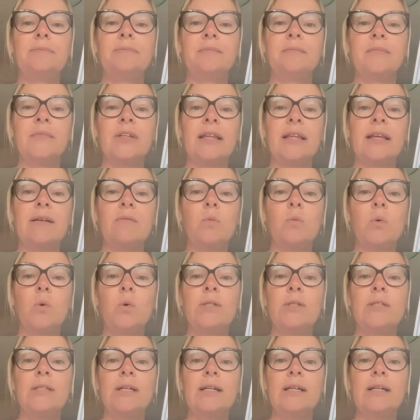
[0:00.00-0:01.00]
Then
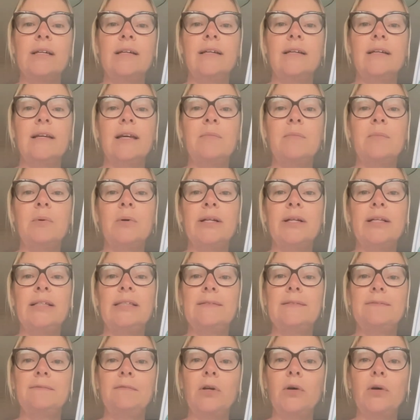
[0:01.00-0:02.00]
water
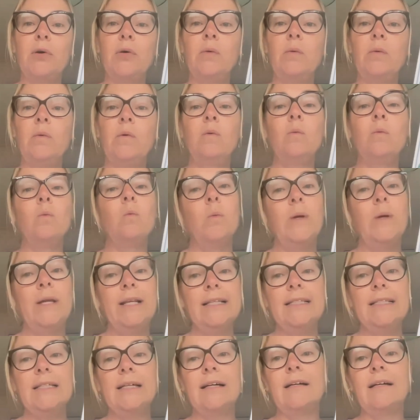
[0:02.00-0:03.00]
embodies flow,
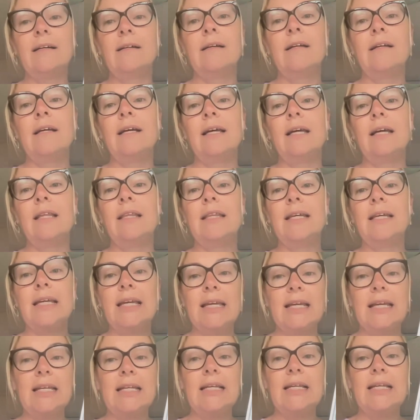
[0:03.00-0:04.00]
winter, the
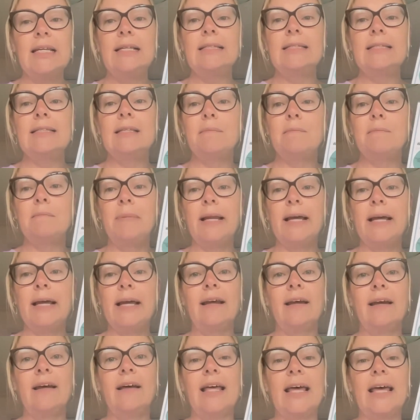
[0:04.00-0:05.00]
kidneys,
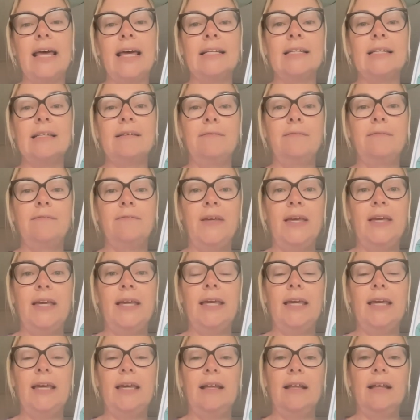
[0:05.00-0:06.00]
bladder, and
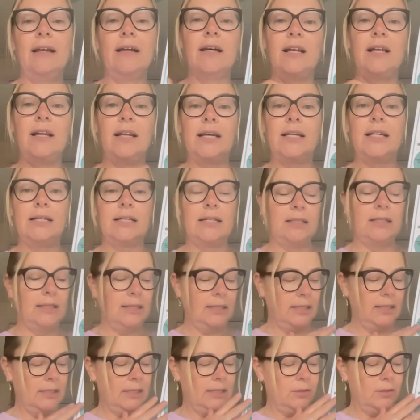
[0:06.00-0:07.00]
fear. Like I liken
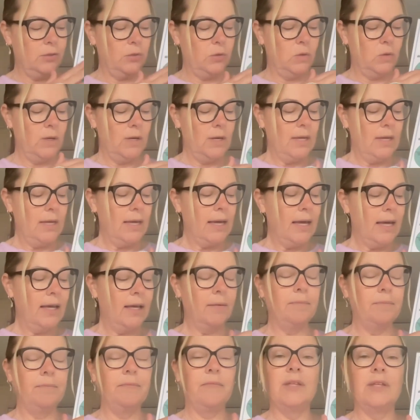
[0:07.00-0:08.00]
it to,
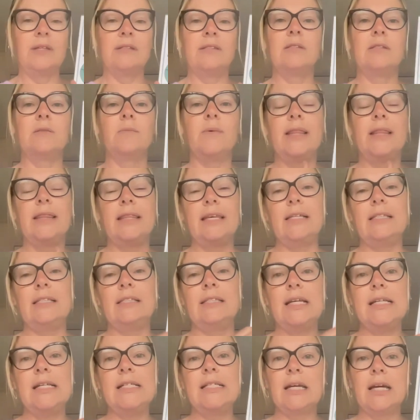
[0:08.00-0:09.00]
this is where things
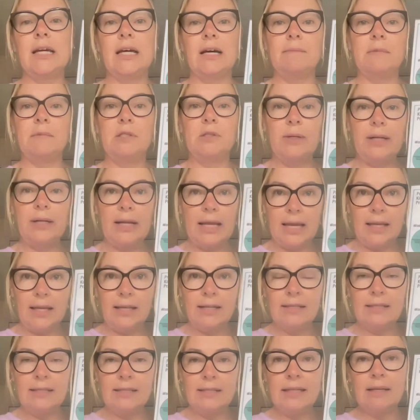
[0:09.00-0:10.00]
need to come to an
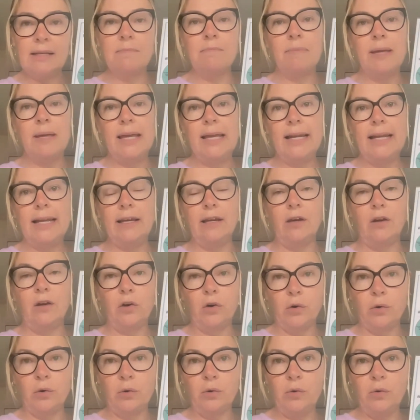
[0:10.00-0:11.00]
end and be let
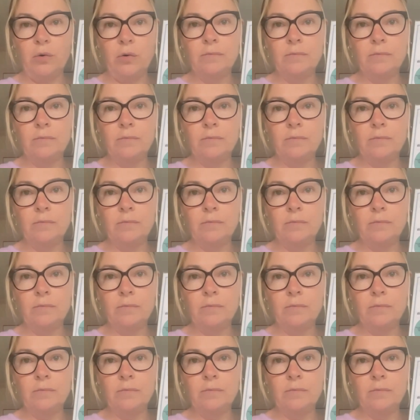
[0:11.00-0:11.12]
go.